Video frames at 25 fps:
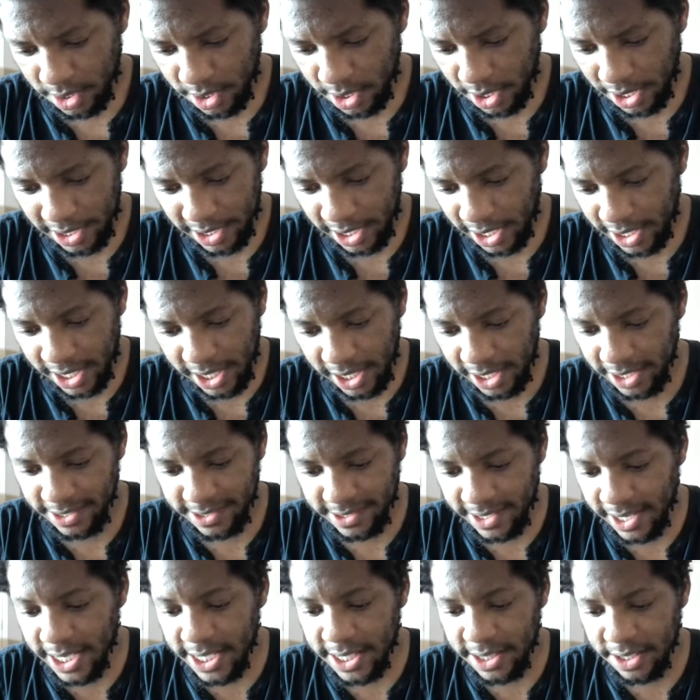I can't
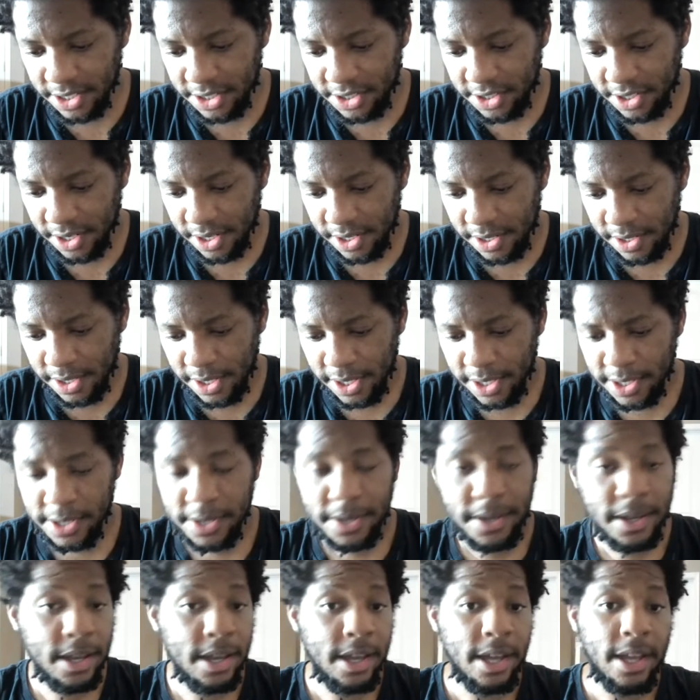stand this shit.
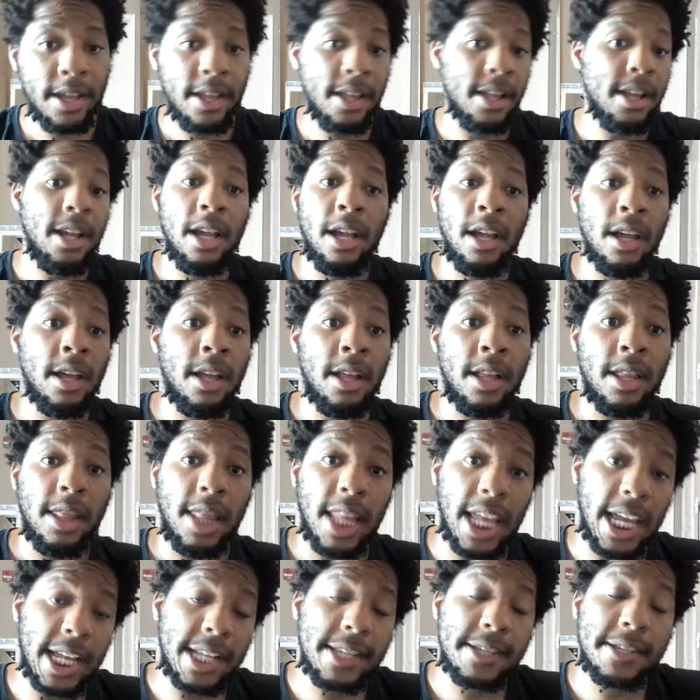
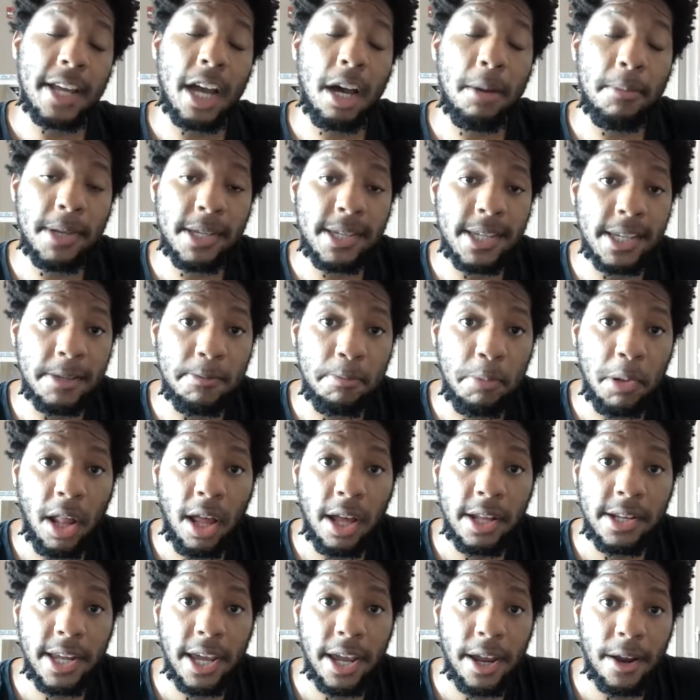Lance Thomas has
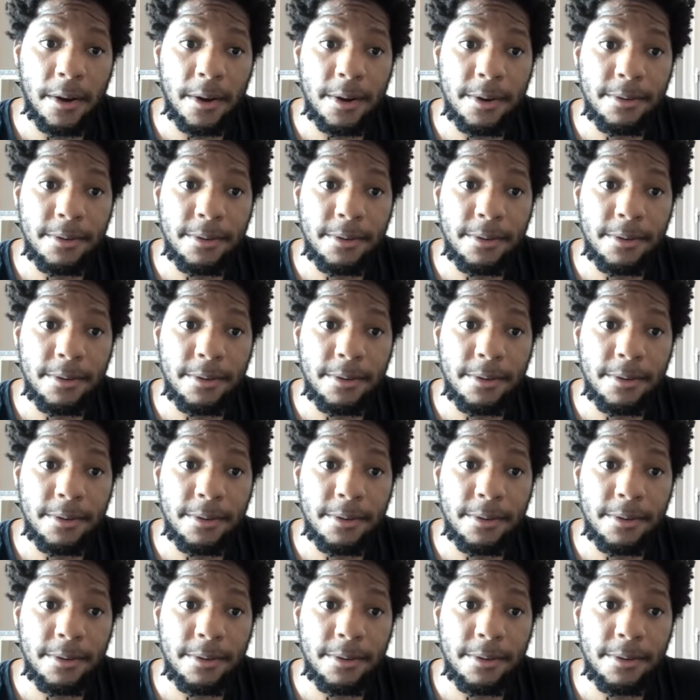blonde hair.